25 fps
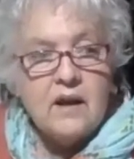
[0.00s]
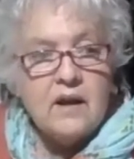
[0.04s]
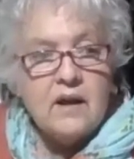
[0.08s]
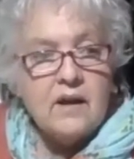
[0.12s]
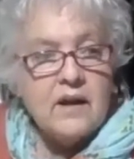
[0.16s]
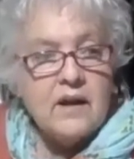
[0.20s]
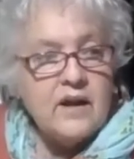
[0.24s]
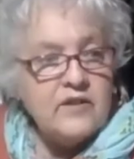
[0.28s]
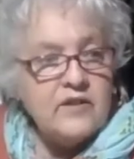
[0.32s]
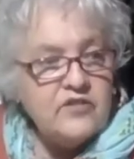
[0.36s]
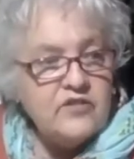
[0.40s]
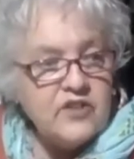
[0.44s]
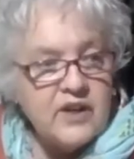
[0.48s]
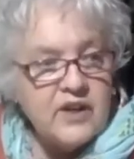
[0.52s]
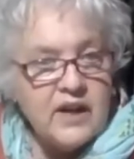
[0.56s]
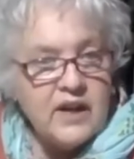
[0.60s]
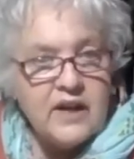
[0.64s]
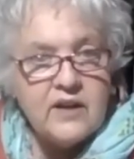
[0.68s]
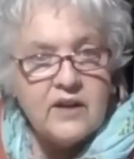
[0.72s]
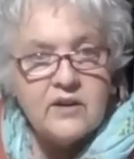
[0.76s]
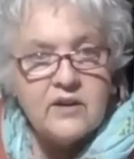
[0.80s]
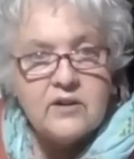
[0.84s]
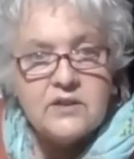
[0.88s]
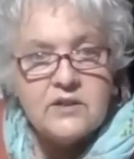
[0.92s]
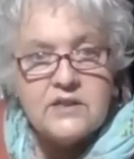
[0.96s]

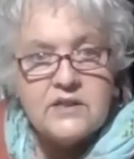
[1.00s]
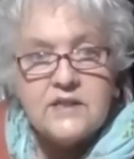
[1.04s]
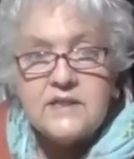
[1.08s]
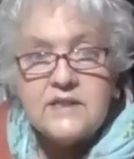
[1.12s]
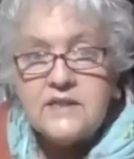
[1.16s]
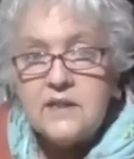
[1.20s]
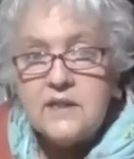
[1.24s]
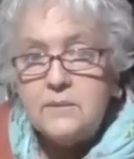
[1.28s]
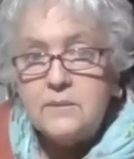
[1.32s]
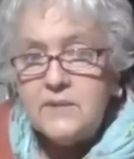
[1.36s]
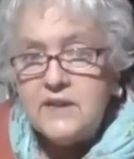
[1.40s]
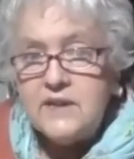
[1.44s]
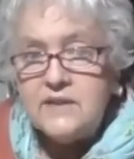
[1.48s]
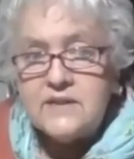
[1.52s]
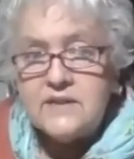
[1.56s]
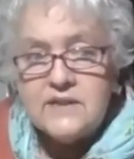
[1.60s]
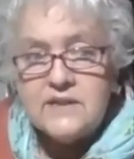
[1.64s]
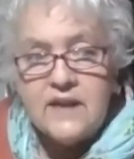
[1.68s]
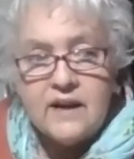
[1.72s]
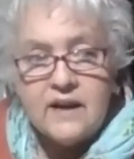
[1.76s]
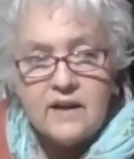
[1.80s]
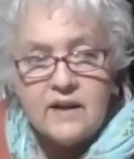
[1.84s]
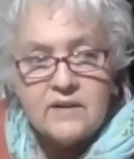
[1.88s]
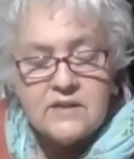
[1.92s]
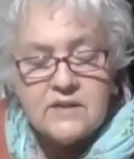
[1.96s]
educators, because some of these
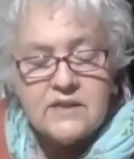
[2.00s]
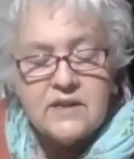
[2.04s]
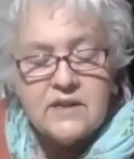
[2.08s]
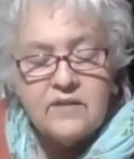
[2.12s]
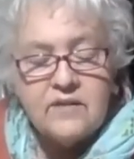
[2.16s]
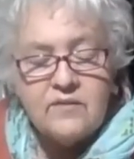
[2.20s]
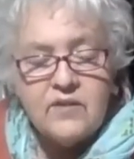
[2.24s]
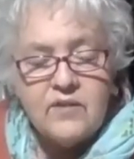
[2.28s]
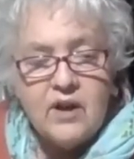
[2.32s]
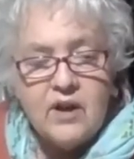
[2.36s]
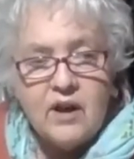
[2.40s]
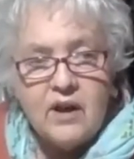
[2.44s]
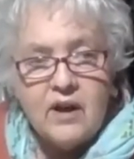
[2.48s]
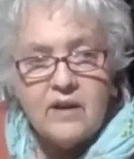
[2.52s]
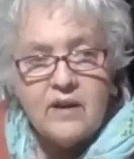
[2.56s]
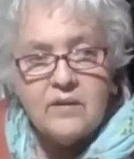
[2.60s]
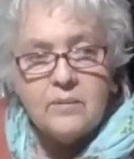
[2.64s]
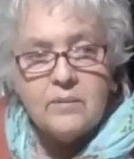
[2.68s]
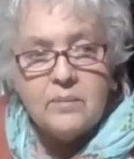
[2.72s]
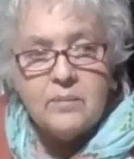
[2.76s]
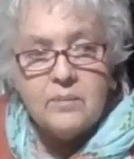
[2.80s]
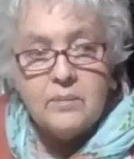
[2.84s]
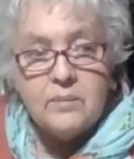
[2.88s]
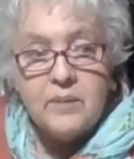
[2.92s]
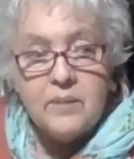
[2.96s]
gals have not
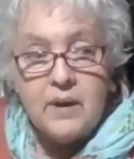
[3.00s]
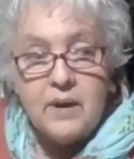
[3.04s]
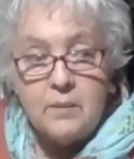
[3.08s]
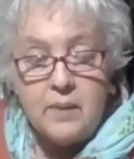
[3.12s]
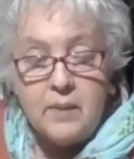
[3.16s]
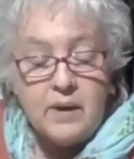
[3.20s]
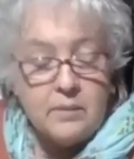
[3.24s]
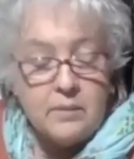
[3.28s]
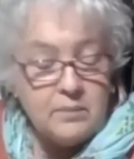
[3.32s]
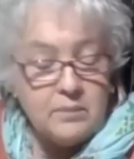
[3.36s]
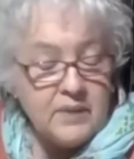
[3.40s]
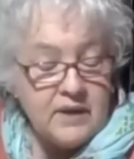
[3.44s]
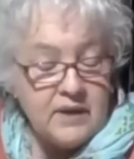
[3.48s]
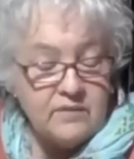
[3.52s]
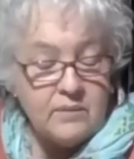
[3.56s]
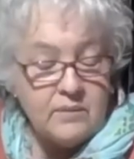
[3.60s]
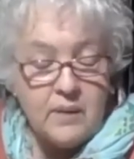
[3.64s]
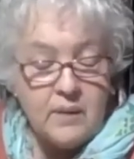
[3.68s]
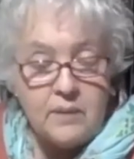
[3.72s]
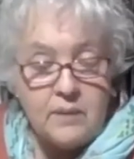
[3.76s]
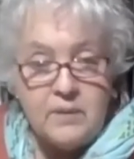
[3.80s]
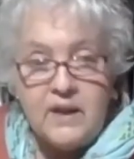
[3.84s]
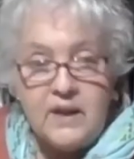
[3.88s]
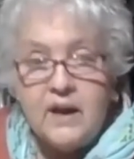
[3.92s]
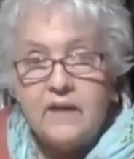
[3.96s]
even
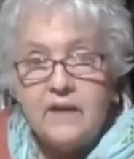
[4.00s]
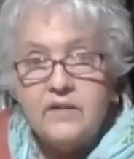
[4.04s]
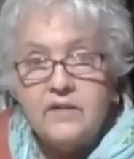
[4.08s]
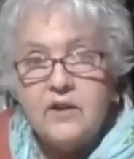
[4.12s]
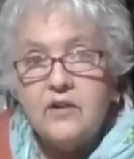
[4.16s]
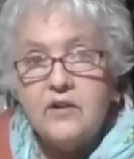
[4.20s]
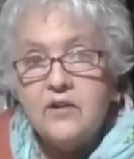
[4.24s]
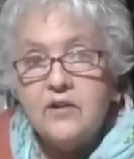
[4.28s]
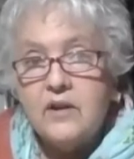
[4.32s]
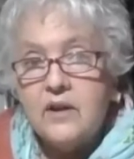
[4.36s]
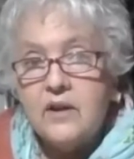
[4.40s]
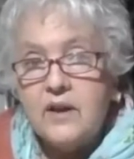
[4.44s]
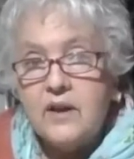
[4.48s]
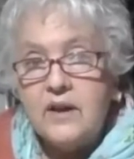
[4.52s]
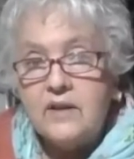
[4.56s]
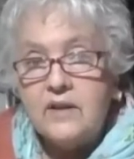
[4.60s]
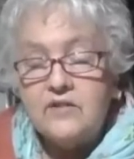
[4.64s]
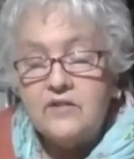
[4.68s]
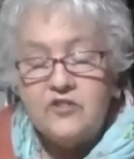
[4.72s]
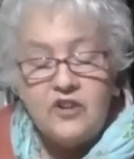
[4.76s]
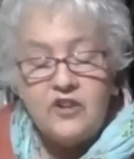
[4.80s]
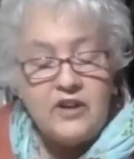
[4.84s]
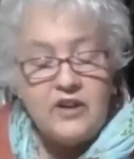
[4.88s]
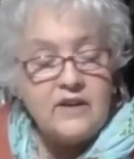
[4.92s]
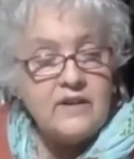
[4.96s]
maybe got their
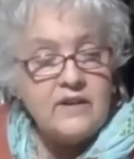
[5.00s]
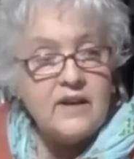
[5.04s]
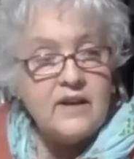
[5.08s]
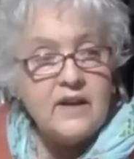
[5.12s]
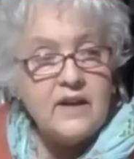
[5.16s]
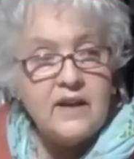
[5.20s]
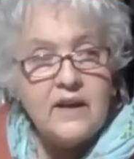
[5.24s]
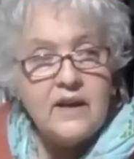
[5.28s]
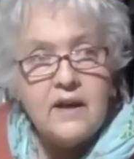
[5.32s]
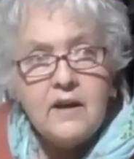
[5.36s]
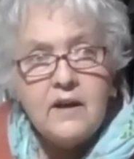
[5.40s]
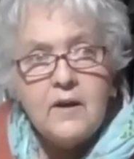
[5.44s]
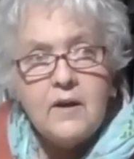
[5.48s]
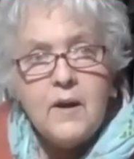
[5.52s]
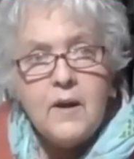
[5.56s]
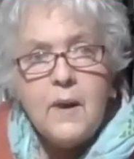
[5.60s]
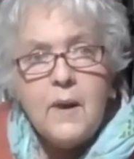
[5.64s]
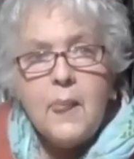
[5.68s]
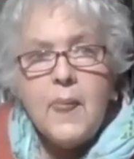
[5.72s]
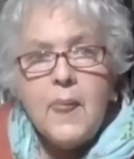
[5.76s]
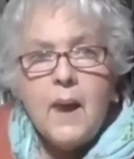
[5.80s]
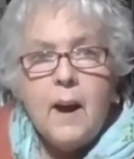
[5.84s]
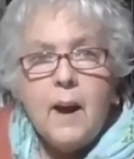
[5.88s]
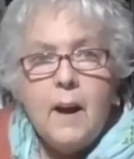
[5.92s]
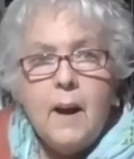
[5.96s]
GED.
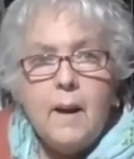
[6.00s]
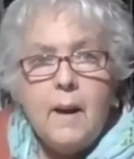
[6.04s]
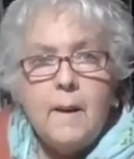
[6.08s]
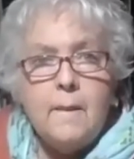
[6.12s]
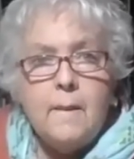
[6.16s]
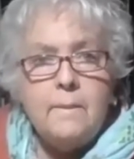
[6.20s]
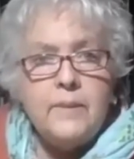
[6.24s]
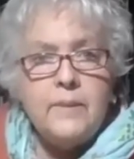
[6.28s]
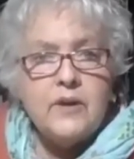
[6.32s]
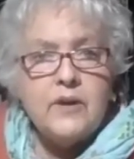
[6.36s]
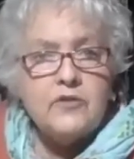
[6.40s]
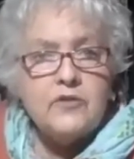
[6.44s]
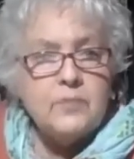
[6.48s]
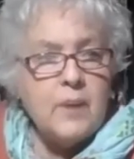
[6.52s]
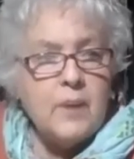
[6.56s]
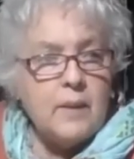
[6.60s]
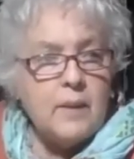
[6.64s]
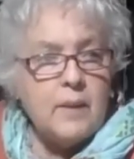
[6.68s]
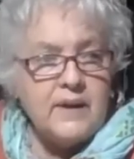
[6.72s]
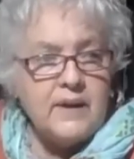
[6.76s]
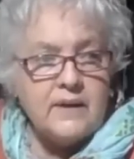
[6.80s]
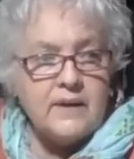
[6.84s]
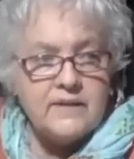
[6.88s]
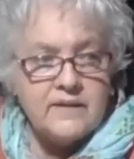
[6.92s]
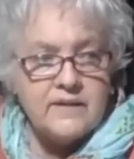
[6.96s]
There's
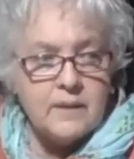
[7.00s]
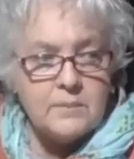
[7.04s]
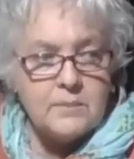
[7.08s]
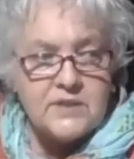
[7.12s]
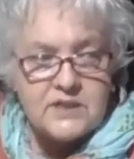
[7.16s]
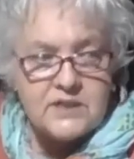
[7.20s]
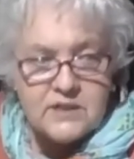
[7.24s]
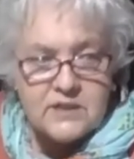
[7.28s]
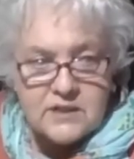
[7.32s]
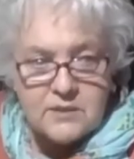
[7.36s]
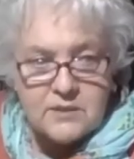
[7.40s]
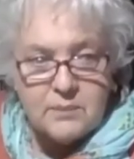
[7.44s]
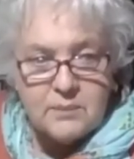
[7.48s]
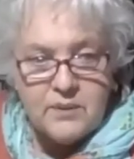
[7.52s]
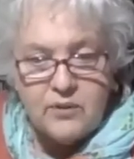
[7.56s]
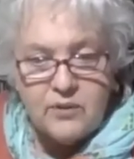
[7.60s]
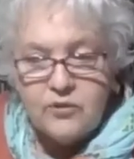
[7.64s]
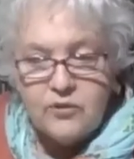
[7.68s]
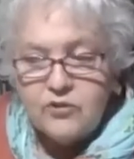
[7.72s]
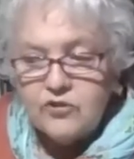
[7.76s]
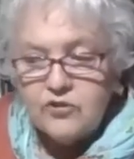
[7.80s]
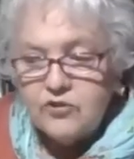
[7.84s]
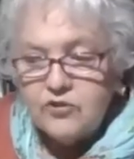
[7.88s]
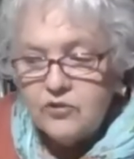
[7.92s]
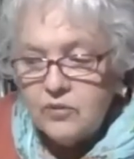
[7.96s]
probably a substance
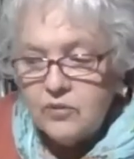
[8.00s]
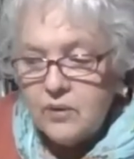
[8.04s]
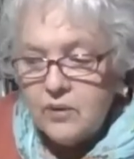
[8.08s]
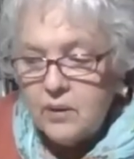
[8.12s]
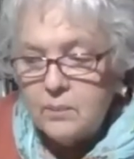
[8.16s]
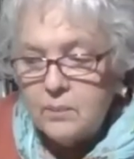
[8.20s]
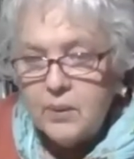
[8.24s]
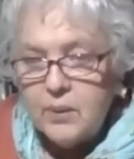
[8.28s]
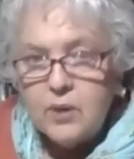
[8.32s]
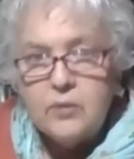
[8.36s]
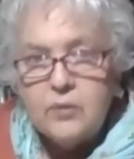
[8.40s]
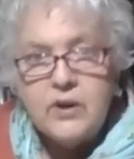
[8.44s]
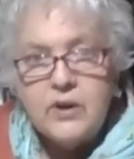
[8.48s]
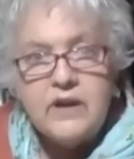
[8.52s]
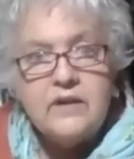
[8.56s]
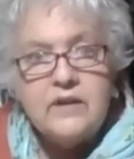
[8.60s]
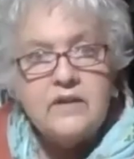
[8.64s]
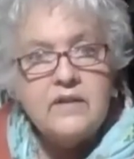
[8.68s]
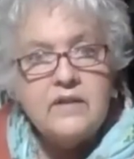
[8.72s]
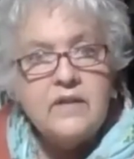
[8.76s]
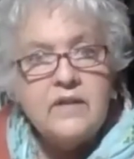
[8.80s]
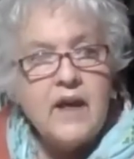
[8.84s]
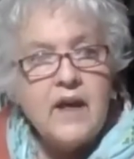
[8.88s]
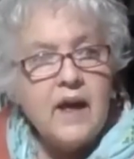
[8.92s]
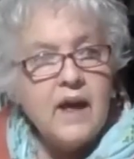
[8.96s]
abuse component
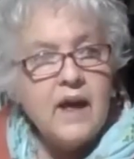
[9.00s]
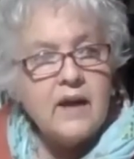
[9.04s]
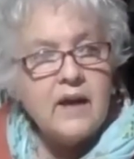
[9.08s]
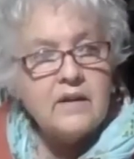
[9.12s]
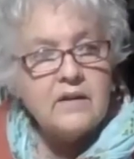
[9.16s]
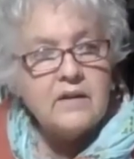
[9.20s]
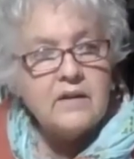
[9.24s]
to that.